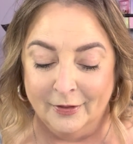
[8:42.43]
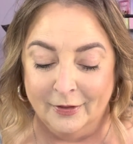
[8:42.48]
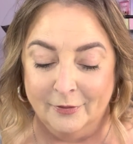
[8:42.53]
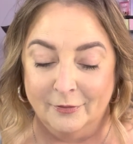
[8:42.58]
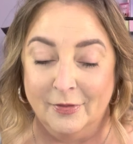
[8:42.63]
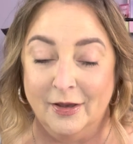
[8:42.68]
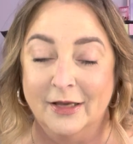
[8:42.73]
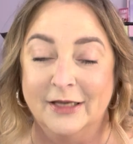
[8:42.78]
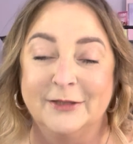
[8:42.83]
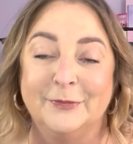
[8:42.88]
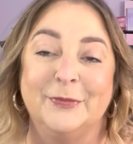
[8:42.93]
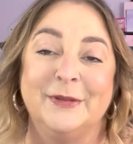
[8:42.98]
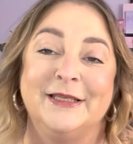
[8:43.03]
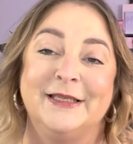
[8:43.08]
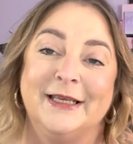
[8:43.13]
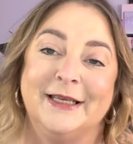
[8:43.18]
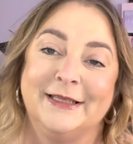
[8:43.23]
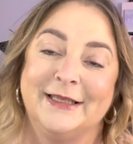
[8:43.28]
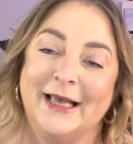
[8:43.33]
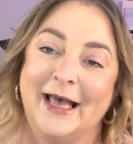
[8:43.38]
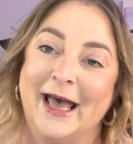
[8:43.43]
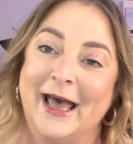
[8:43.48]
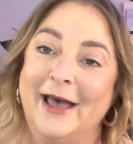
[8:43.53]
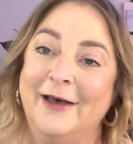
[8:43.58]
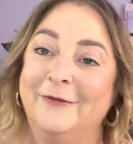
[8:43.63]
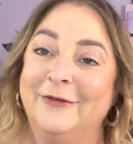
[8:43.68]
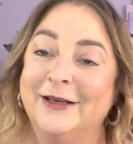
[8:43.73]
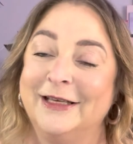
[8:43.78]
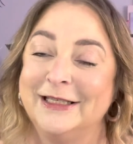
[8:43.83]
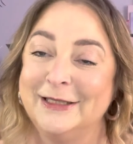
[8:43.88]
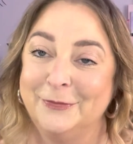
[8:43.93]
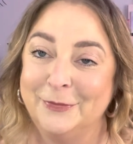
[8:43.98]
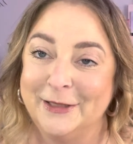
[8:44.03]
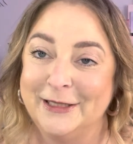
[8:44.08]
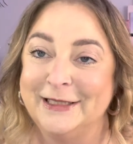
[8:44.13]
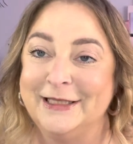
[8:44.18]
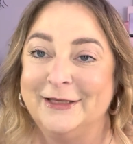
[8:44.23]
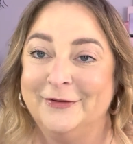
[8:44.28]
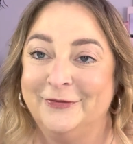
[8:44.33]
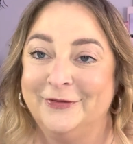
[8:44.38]
My husband says I have
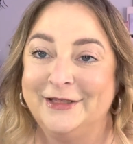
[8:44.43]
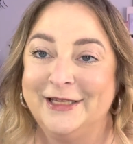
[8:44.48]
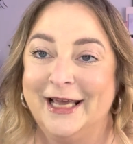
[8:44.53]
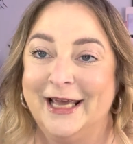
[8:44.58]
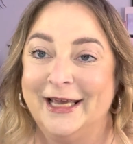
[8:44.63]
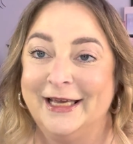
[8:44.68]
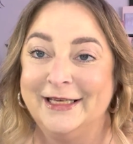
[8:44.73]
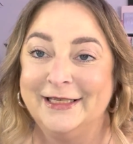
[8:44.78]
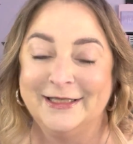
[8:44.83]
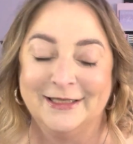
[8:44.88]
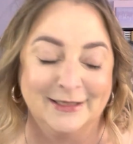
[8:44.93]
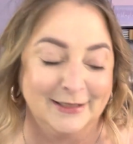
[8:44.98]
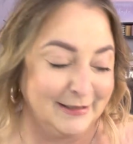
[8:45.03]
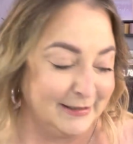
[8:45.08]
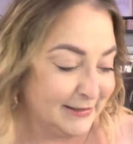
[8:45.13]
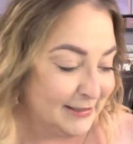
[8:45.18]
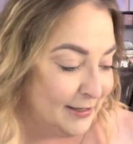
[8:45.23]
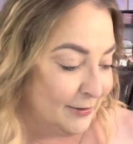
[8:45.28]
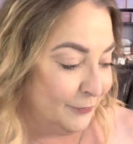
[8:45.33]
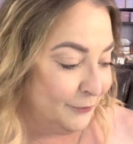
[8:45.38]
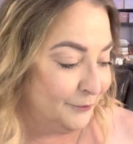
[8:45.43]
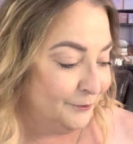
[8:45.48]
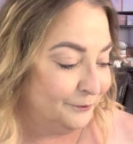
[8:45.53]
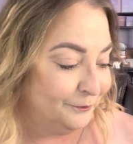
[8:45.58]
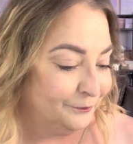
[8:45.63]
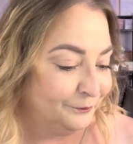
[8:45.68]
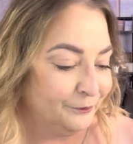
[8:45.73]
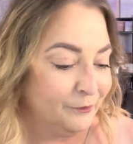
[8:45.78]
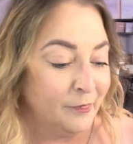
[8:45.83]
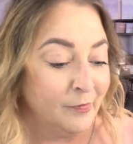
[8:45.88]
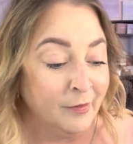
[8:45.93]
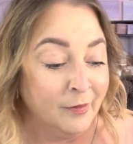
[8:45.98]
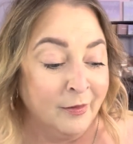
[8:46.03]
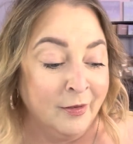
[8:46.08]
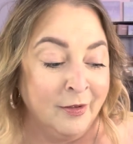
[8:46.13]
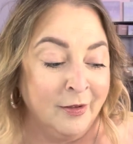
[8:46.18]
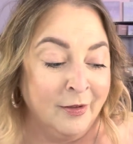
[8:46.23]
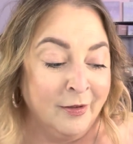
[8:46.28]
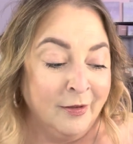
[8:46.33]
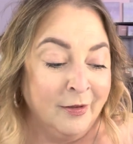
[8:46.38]
expensive taste, so
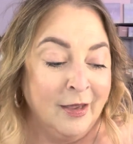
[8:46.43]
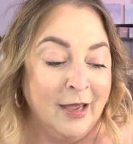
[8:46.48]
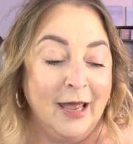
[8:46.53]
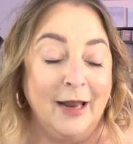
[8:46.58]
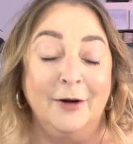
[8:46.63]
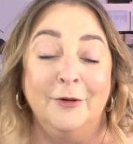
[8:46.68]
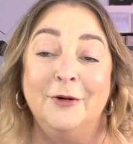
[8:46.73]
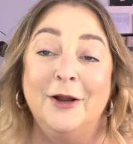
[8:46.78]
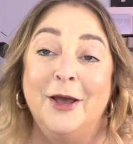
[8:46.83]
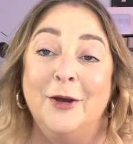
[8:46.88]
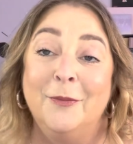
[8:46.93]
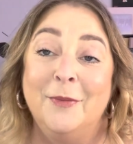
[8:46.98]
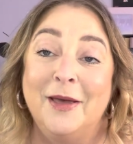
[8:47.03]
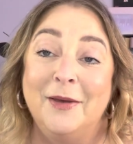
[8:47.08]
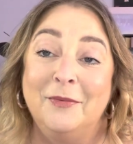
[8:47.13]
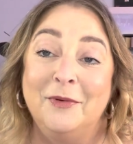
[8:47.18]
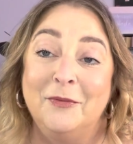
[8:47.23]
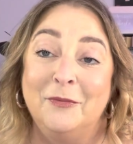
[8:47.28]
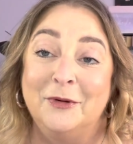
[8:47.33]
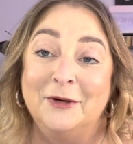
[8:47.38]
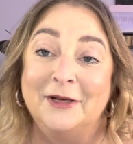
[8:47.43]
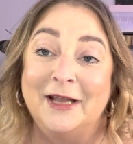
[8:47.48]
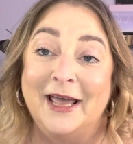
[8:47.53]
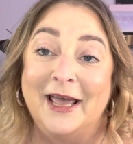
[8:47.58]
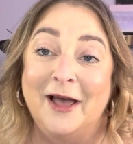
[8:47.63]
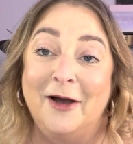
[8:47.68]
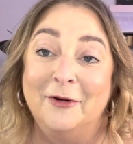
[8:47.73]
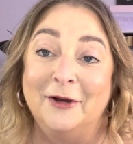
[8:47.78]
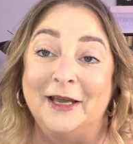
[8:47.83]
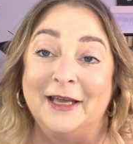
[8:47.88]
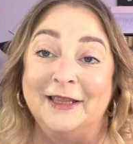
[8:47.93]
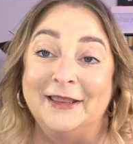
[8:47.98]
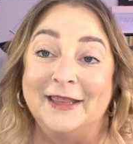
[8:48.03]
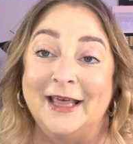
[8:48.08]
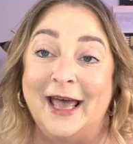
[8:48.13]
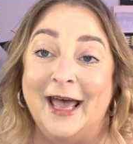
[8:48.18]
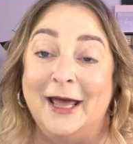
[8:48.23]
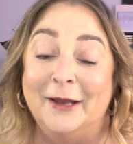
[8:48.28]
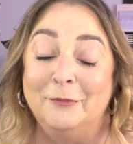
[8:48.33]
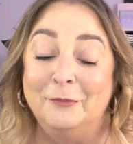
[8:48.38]
I don't know, maybe one day I'll get
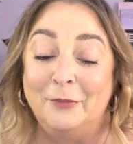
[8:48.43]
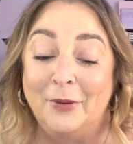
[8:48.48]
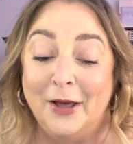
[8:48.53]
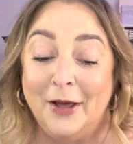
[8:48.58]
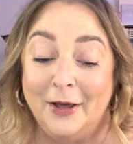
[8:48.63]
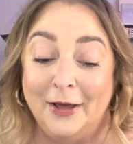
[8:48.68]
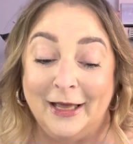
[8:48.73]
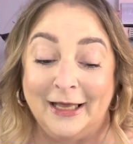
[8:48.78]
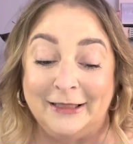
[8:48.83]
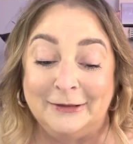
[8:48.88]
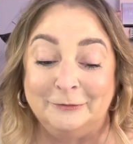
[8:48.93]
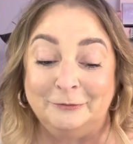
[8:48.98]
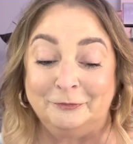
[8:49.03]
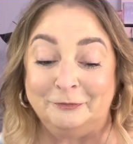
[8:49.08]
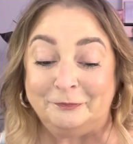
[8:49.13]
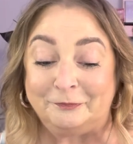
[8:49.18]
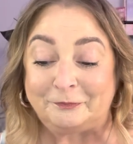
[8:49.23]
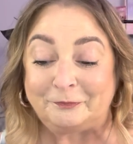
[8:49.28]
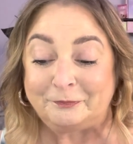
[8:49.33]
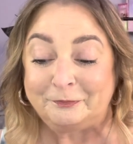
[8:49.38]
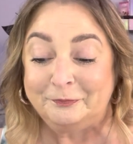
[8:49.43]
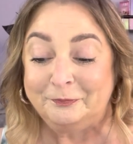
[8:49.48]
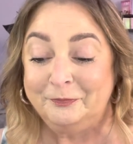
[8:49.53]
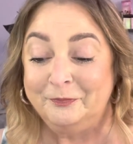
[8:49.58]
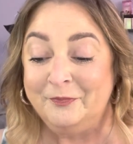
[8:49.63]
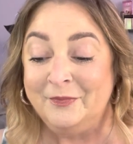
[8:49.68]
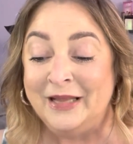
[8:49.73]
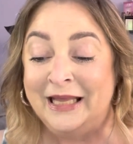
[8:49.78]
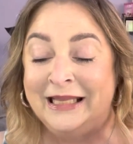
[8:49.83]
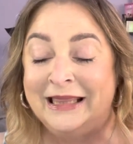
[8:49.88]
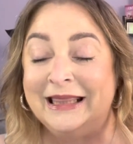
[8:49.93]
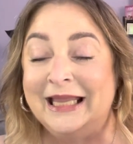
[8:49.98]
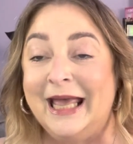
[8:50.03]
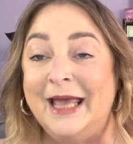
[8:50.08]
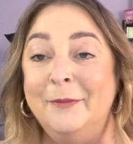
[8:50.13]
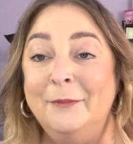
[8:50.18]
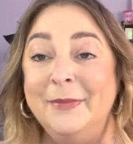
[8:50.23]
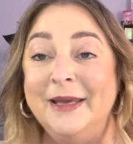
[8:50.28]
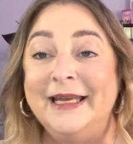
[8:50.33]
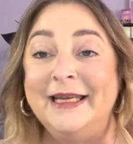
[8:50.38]
that. But
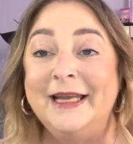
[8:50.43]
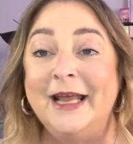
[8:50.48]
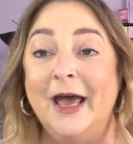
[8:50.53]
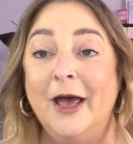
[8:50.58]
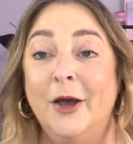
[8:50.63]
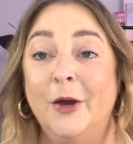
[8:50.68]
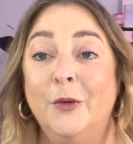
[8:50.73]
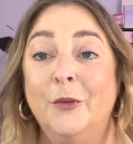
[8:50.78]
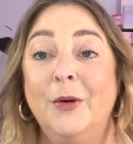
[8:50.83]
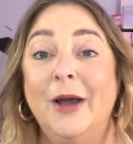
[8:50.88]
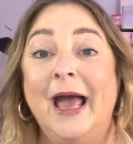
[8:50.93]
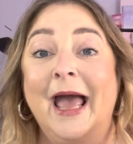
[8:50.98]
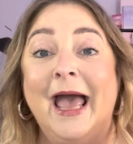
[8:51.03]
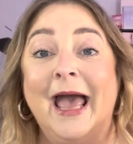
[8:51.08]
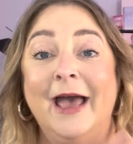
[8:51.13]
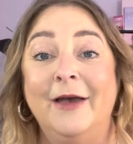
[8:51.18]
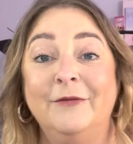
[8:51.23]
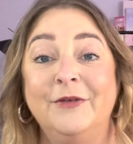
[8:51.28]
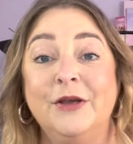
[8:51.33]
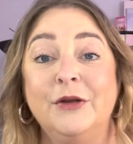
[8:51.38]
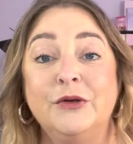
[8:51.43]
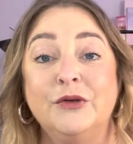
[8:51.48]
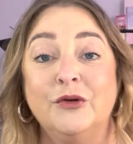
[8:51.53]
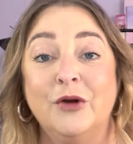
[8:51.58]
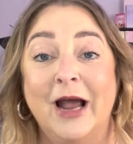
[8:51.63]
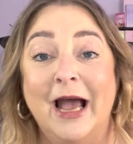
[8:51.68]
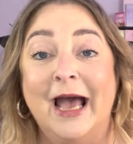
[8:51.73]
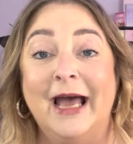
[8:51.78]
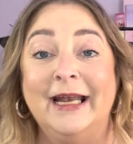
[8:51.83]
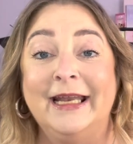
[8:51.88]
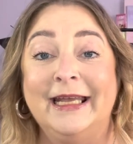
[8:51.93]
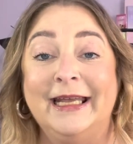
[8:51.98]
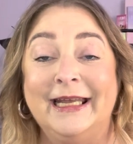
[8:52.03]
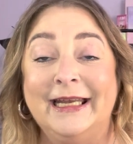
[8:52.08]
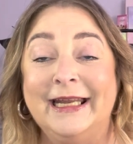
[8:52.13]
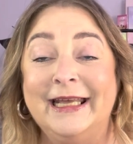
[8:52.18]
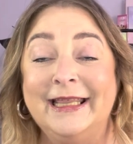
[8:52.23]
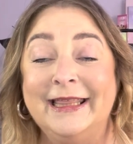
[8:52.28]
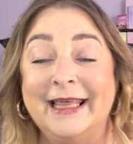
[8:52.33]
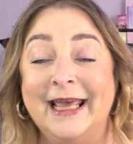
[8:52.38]
let me know, have you tried
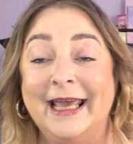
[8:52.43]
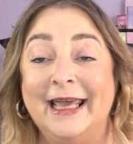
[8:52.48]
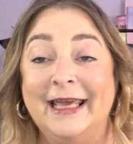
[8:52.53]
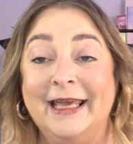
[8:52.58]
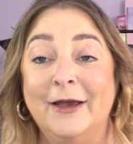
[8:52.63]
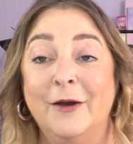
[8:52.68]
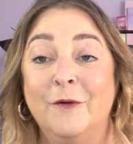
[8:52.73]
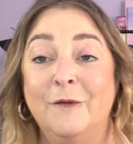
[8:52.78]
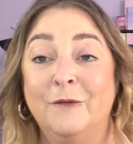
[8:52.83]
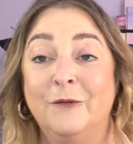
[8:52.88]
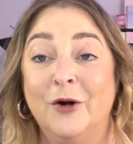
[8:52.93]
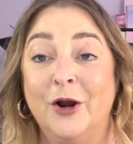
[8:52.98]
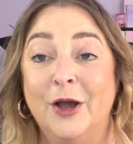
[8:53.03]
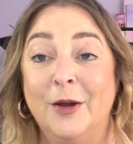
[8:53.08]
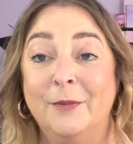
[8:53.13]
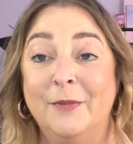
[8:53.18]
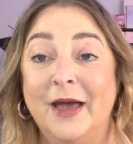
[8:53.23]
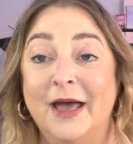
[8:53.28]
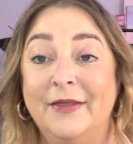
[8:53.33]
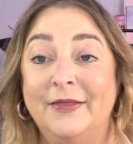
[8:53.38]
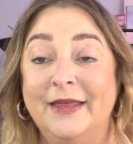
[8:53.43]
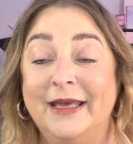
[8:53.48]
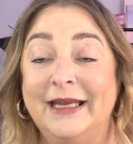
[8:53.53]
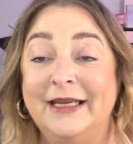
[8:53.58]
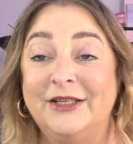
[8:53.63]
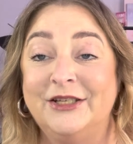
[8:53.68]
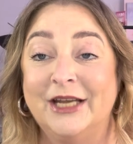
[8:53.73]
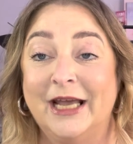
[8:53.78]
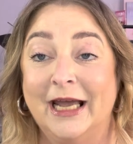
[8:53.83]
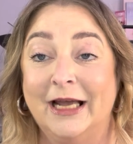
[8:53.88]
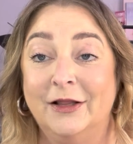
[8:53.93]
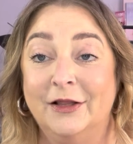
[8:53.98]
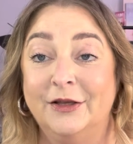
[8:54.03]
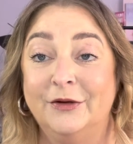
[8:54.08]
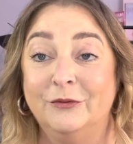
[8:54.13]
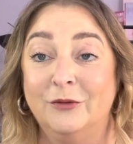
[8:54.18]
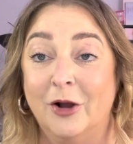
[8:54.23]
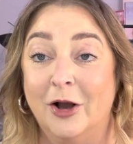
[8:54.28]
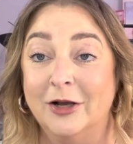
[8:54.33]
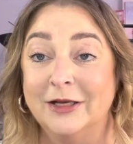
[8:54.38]
anything from the
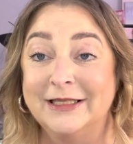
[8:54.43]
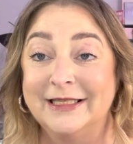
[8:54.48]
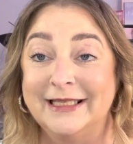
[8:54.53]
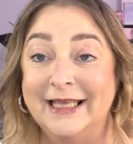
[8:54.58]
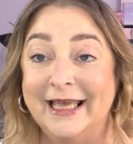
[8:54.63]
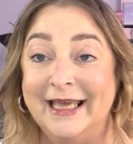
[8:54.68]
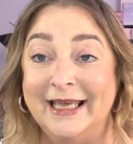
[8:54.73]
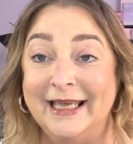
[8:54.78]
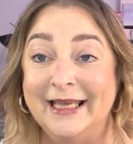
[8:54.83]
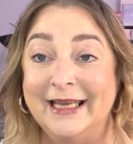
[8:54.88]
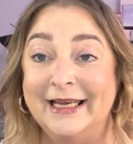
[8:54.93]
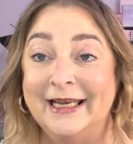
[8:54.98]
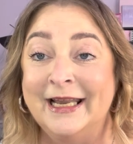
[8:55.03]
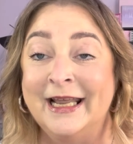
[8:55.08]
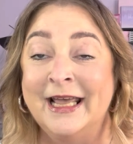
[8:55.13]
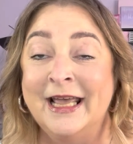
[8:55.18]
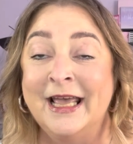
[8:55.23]
Jaclyn Roxanne